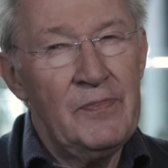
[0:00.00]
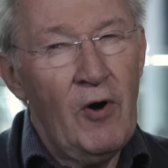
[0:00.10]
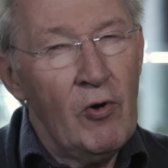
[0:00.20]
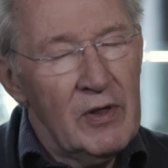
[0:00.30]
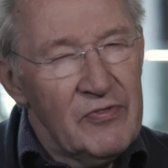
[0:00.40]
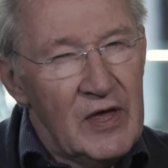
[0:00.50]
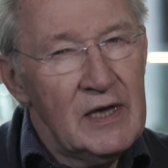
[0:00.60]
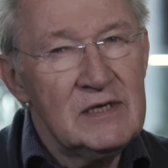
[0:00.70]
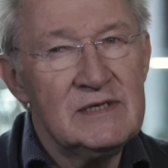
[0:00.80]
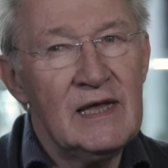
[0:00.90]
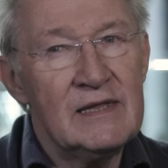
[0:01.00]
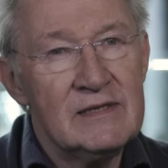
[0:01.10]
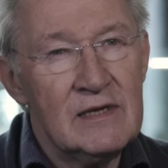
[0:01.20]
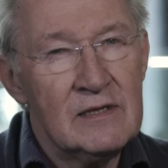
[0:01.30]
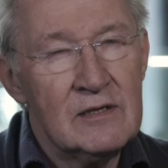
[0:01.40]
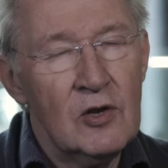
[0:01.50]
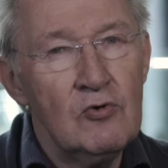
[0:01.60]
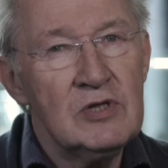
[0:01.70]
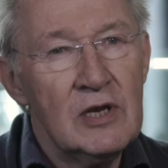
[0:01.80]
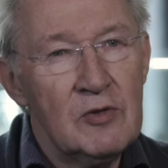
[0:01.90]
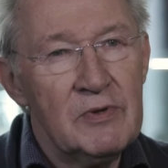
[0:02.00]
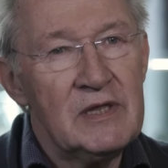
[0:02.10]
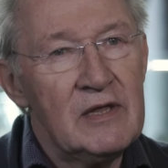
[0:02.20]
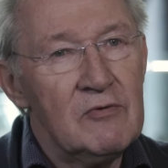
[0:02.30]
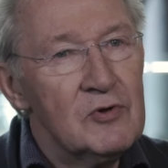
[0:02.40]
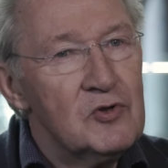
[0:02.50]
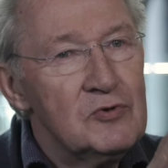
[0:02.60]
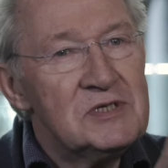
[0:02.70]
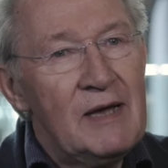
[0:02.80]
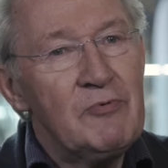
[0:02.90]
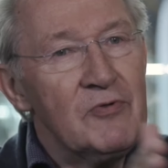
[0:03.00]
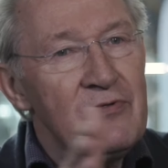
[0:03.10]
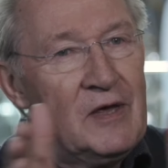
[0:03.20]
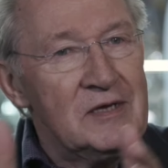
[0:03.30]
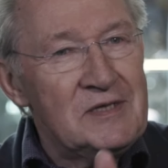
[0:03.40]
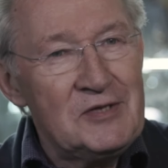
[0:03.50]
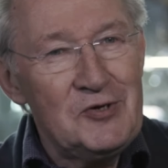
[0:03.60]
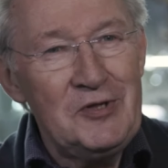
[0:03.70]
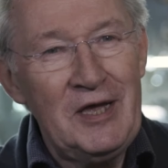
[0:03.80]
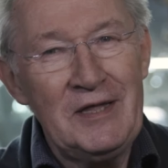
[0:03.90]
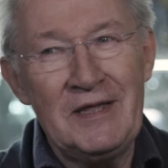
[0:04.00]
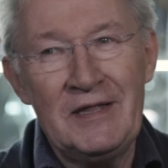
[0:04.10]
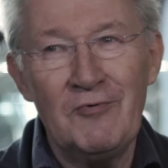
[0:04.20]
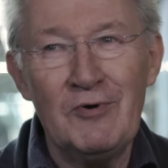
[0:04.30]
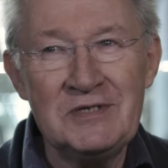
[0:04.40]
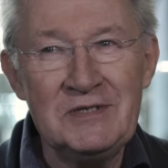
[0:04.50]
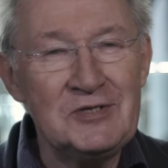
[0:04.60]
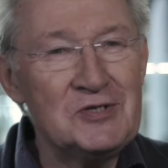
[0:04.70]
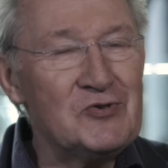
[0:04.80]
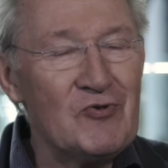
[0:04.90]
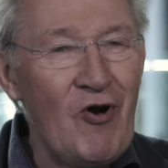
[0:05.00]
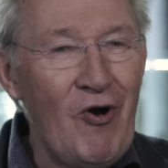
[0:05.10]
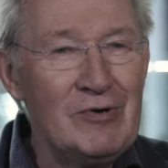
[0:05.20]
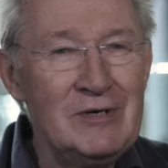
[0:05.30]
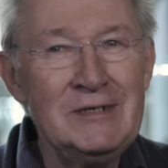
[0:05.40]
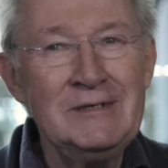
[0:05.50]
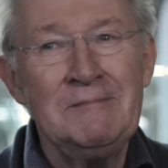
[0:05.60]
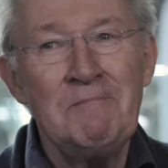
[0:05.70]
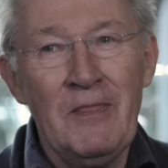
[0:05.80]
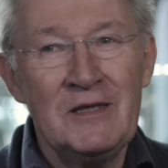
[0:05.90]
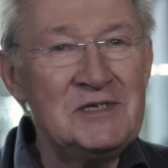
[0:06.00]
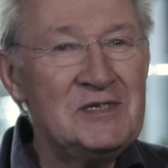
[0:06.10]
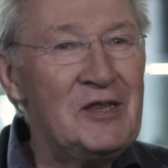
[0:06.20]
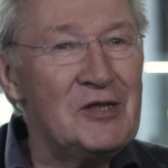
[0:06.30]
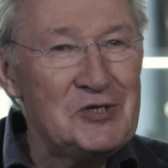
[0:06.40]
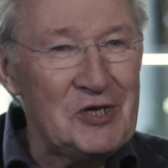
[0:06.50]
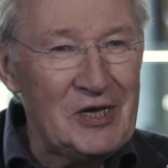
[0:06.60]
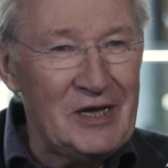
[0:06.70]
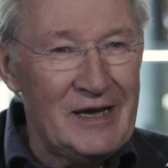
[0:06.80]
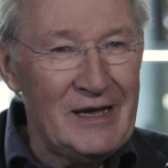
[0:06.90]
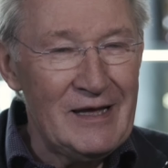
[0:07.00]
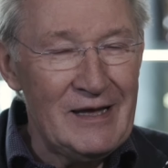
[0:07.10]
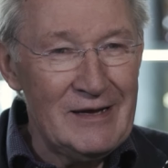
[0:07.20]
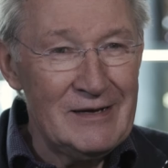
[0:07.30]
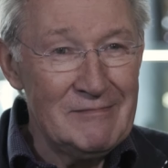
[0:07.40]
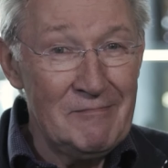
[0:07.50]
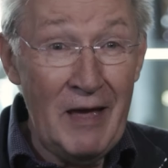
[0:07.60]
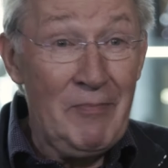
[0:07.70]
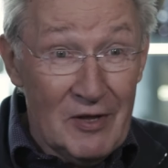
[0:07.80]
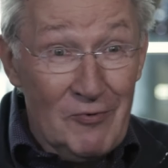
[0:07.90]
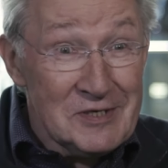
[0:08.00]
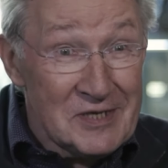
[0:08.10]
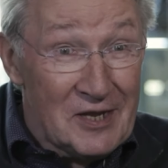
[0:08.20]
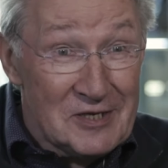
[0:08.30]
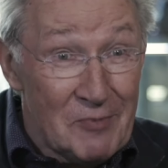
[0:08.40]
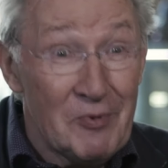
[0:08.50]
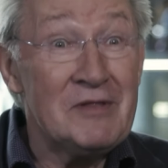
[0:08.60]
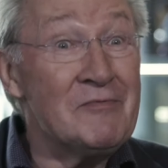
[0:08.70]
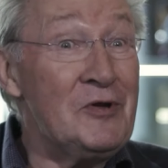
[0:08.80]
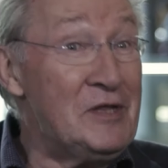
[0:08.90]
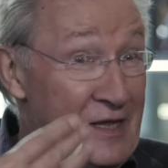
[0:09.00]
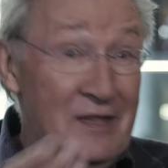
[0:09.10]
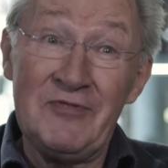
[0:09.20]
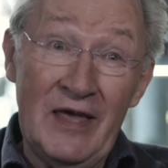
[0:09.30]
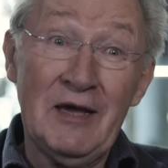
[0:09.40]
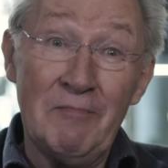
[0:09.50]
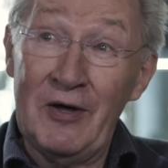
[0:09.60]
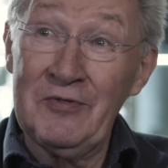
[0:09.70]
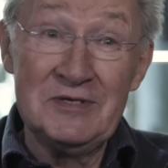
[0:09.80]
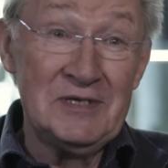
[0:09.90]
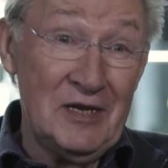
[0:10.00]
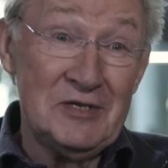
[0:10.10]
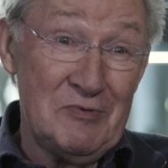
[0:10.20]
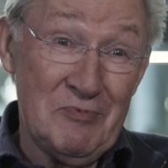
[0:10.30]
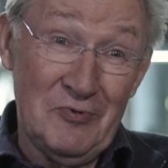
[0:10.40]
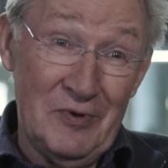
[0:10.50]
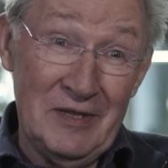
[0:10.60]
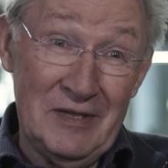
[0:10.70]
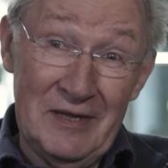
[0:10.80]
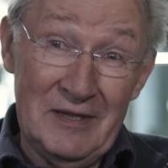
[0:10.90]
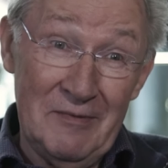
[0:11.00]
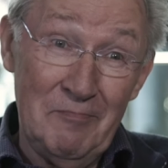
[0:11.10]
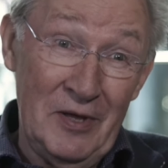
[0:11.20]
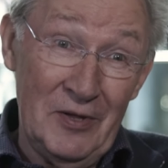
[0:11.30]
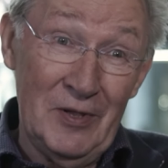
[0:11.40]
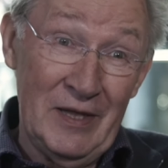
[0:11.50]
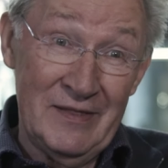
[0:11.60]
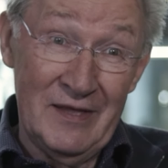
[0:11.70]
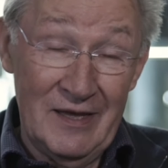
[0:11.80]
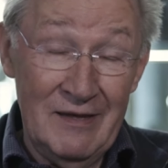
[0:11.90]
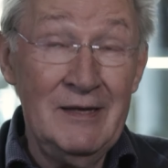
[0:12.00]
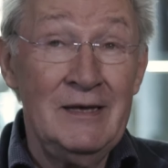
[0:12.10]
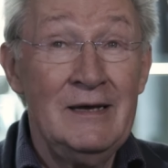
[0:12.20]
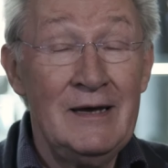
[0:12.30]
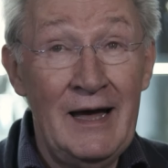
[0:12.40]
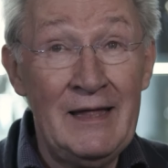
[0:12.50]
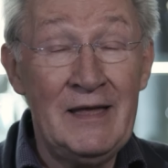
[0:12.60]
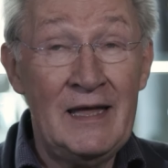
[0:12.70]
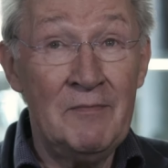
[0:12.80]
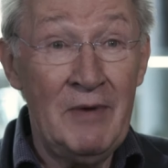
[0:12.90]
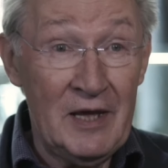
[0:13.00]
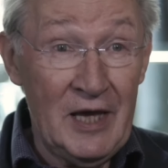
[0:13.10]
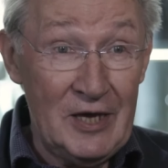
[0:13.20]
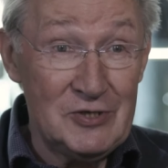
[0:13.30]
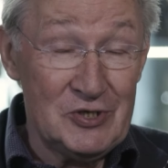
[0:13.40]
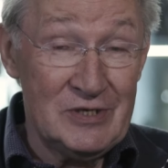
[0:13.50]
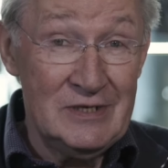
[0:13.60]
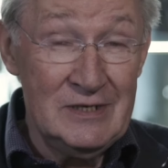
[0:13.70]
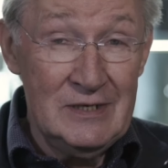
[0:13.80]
The only thing is that it looked a little bit that there were two separate things that you did, and there wasn't a strong synergy. Maybe there was synergy, but we didn't think about the synergy between the pill and the medication.